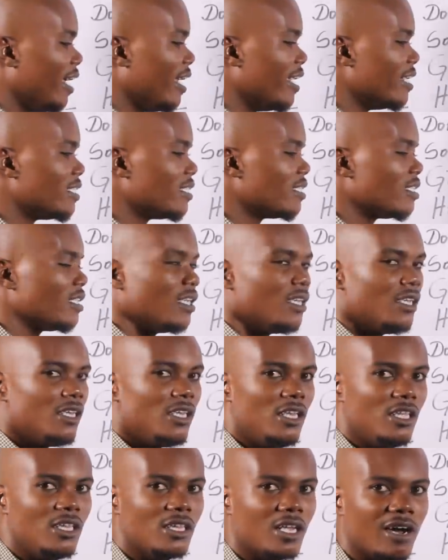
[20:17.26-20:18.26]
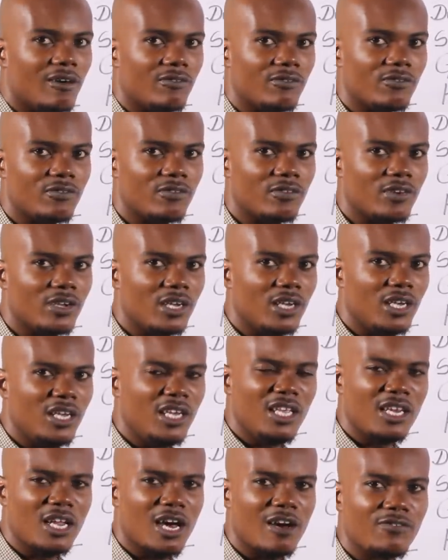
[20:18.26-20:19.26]
is enough.
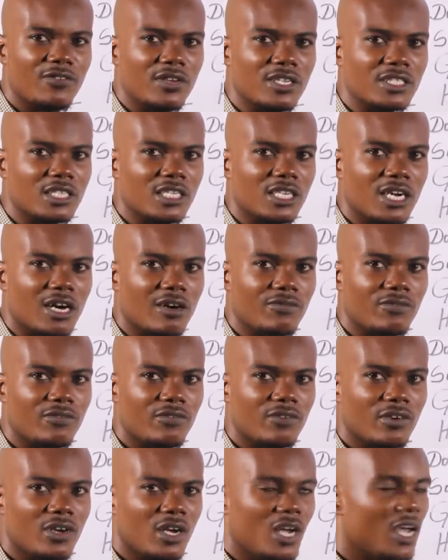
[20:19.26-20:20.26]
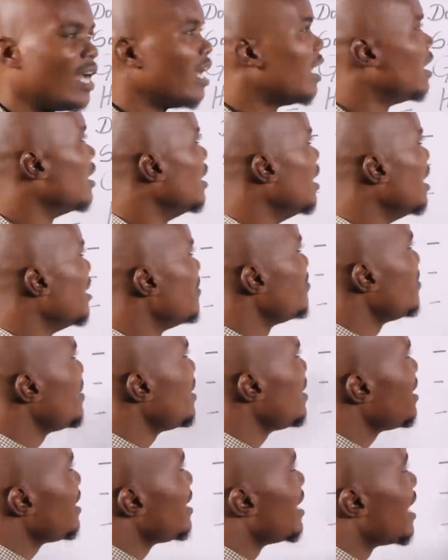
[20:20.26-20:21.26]
Enough is enough. Let
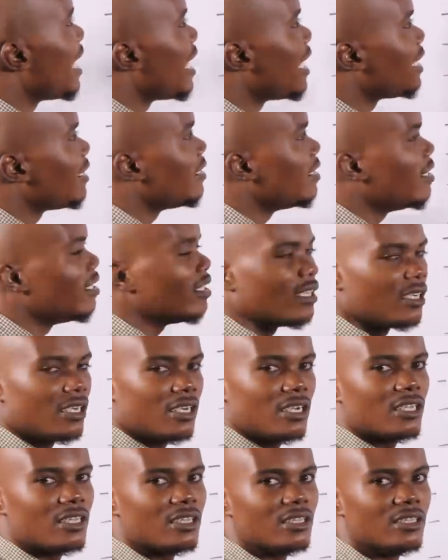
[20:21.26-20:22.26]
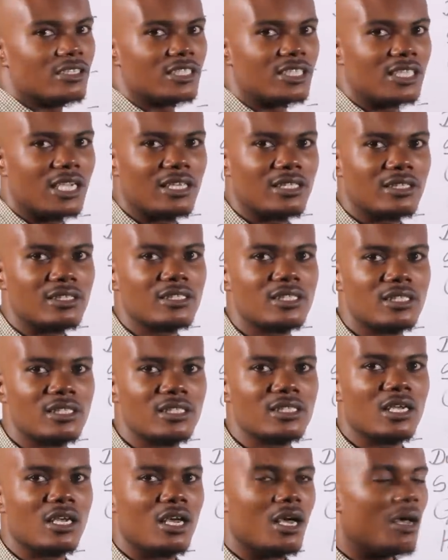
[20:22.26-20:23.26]
me get the
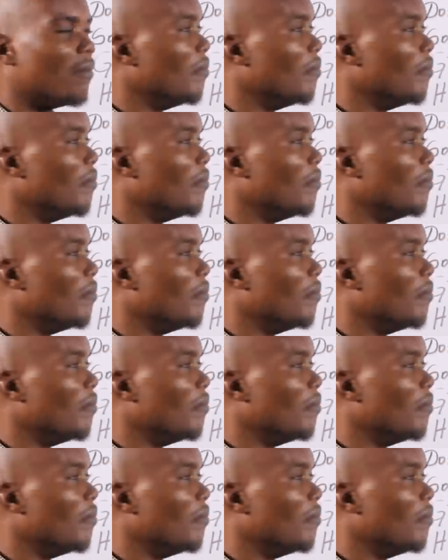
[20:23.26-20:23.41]
sentence